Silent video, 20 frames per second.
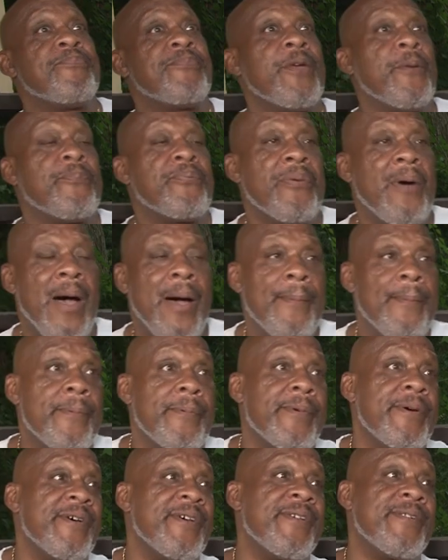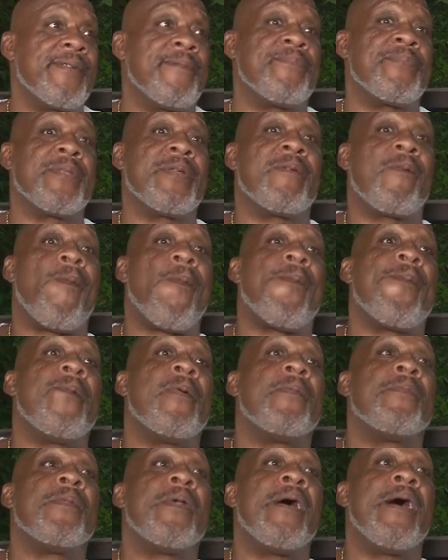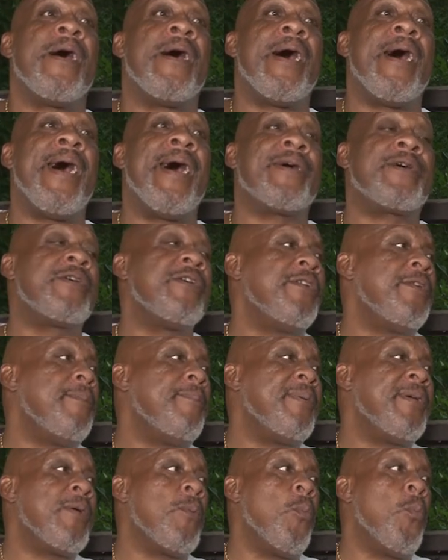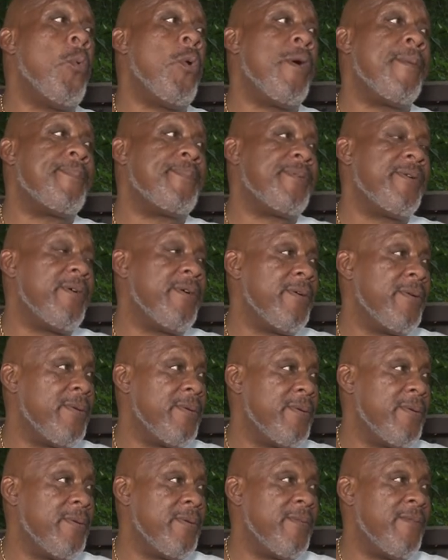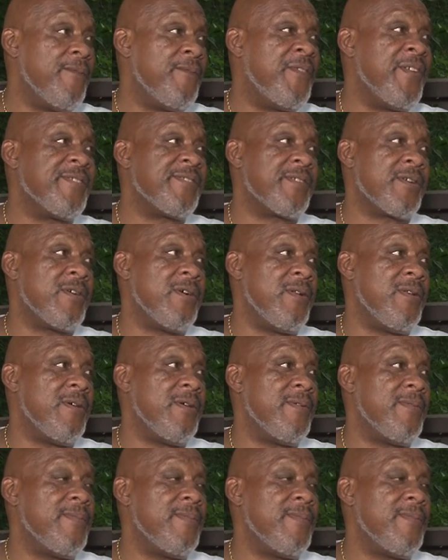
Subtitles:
The problem was I couldn't be whooped physically.